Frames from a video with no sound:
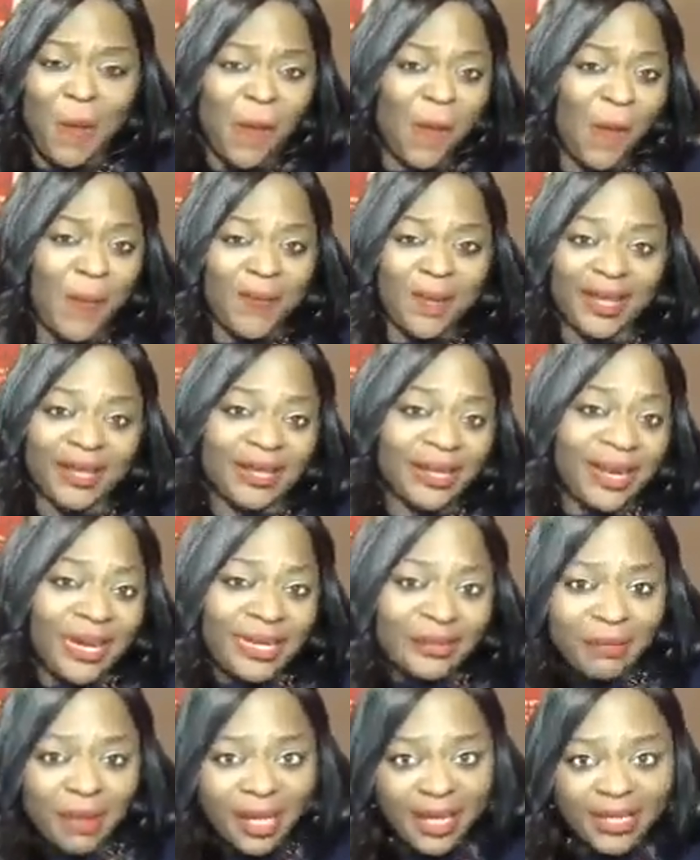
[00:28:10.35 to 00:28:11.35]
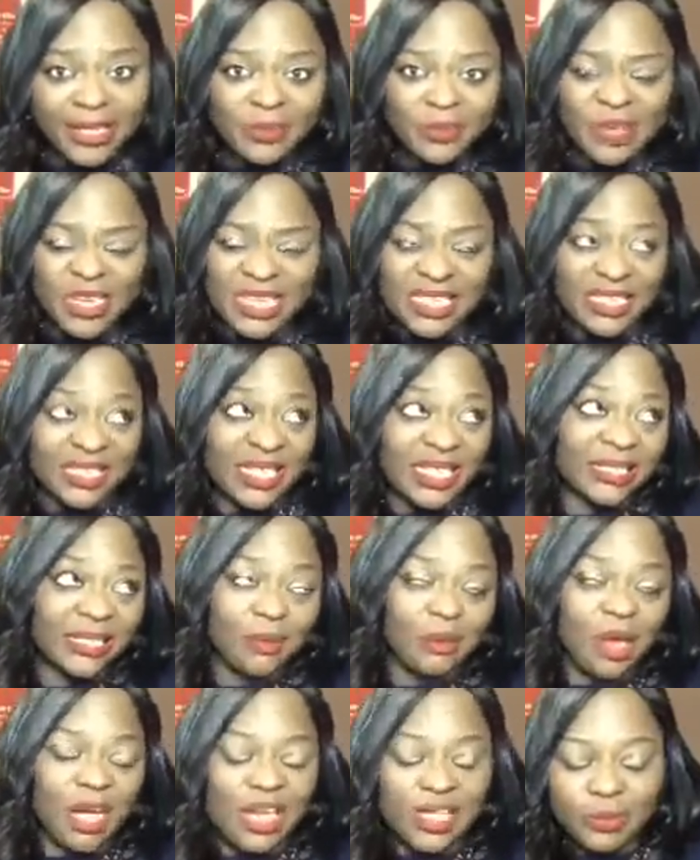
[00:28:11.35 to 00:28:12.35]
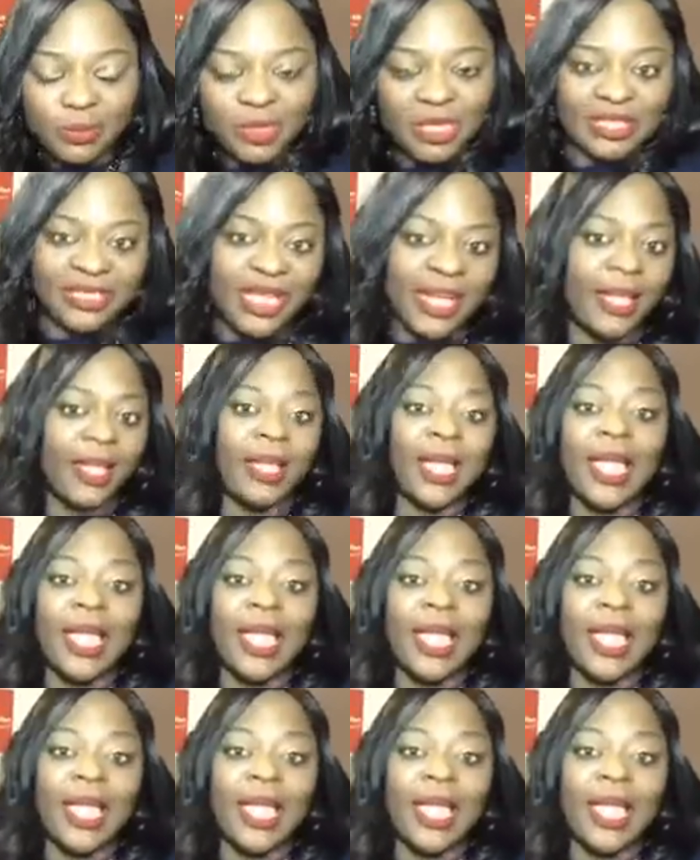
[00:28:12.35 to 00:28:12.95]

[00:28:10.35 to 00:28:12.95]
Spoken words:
oh my God, my husband is this and my husband is that.